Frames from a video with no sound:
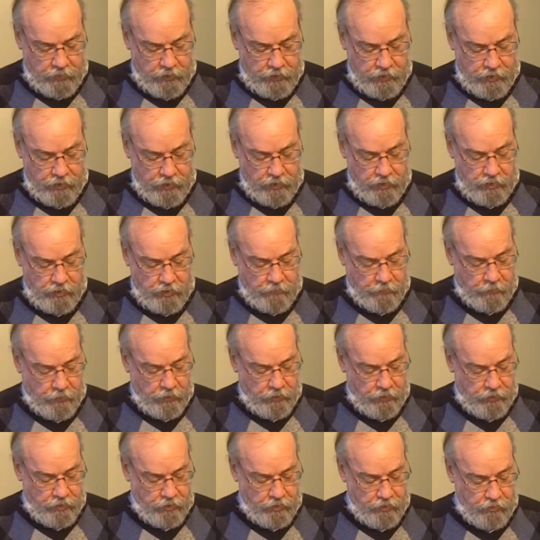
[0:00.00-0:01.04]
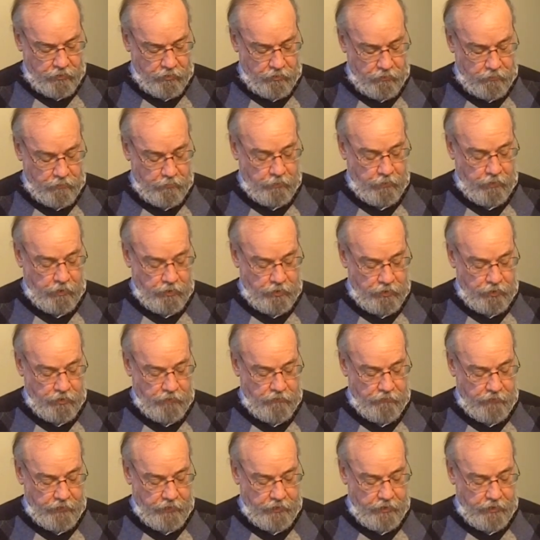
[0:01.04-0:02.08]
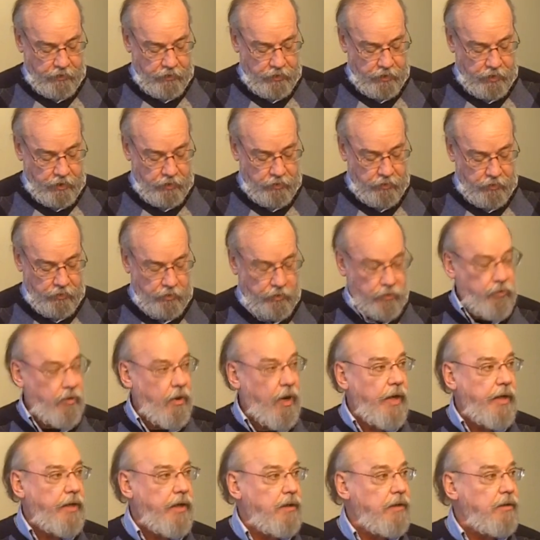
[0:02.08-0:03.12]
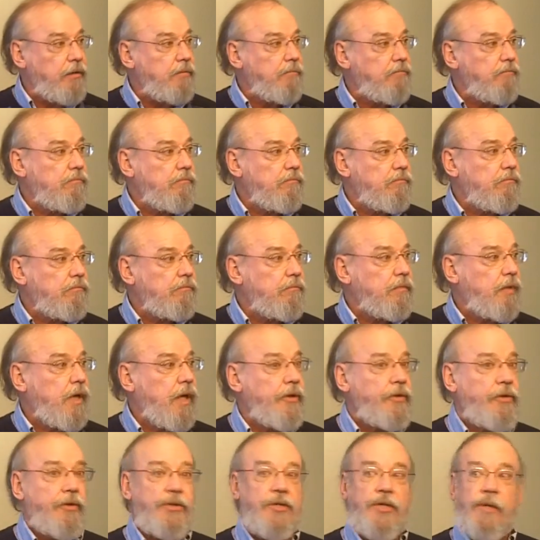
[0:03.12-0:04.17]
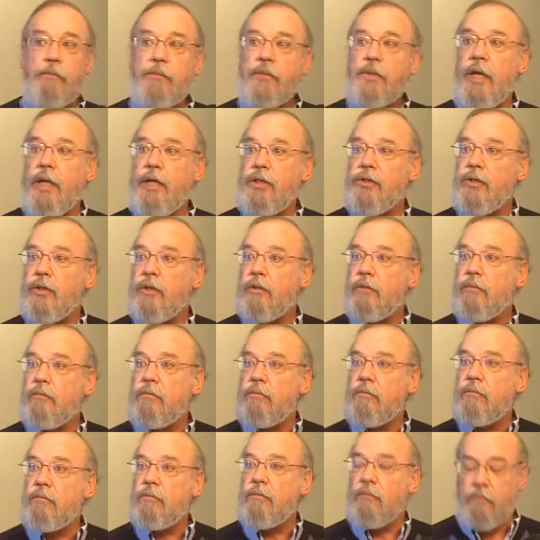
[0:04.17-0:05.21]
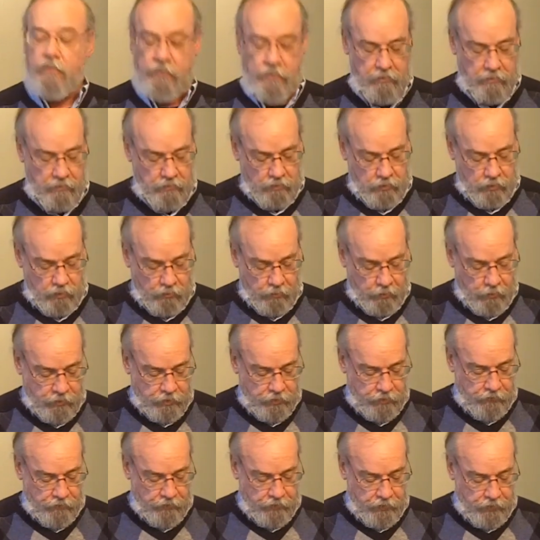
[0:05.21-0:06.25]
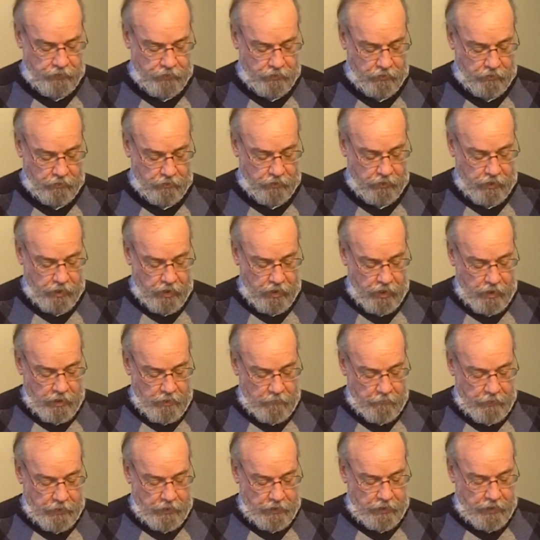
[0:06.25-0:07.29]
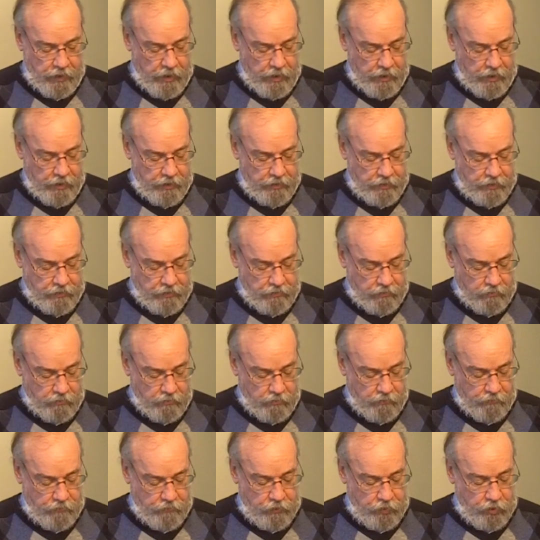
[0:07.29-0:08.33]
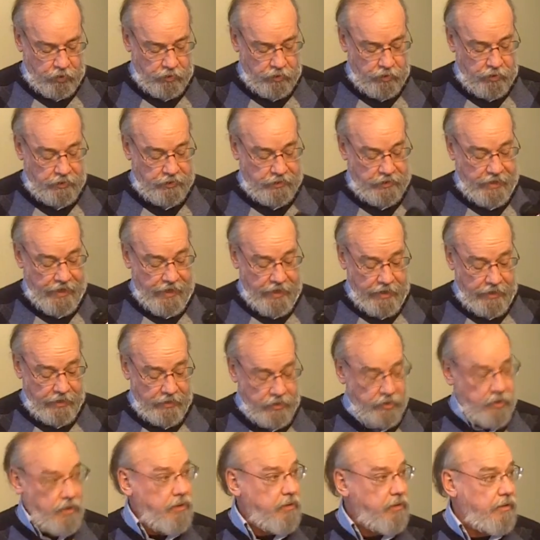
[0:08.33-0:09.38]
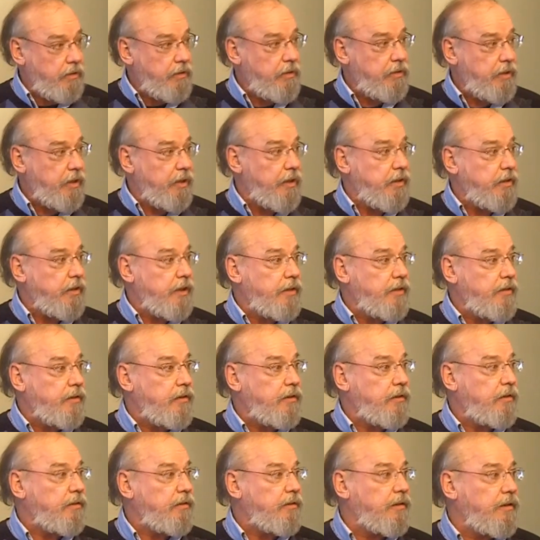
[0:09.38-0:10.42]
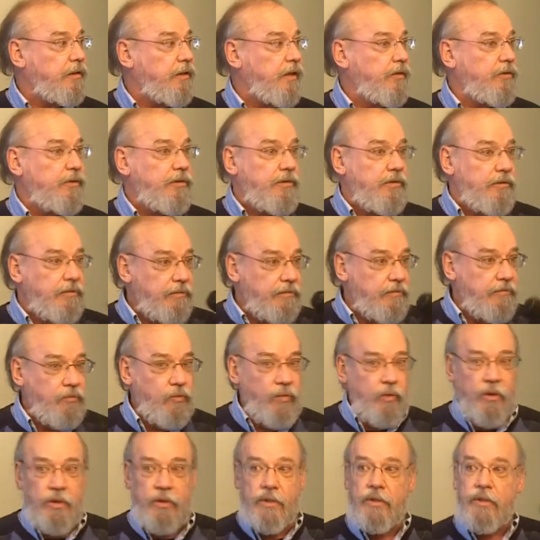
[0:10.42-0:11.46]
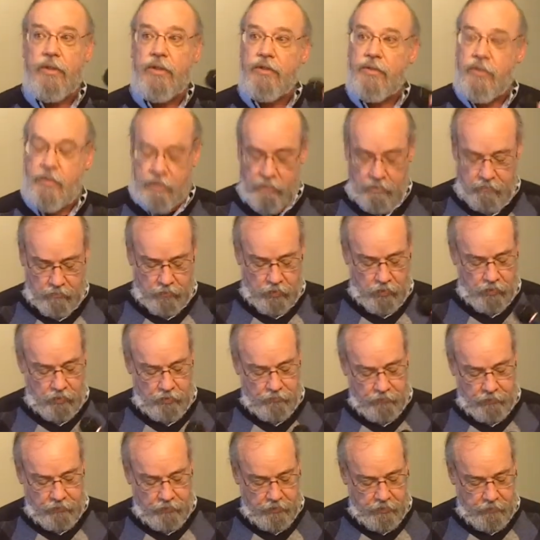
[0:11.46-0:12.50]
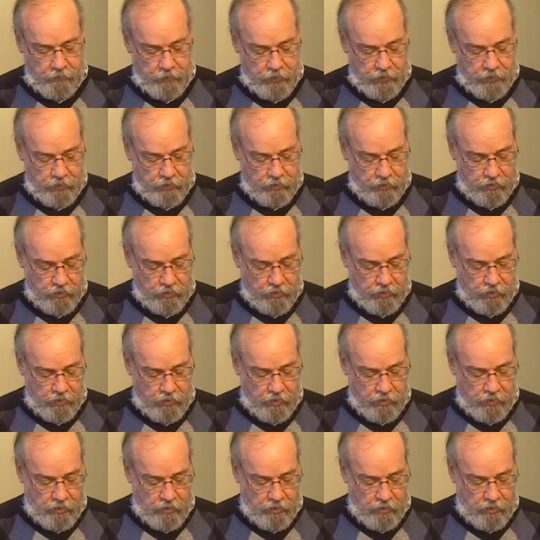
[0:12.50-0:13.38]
Blessed is the person who perseveres under trial, under temptation, who perseveres under. Because when we've stood the test, there again, another word used for temptation,